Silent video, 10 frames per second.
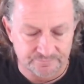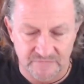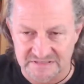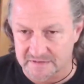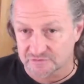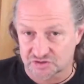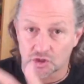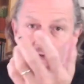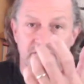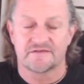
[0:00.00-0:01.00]
as I was
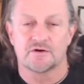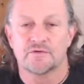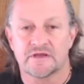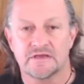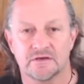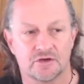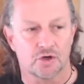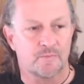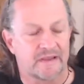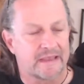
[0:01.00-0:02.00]
trawling through the
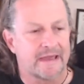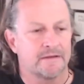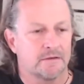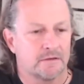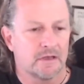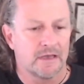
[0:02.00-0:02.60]
group again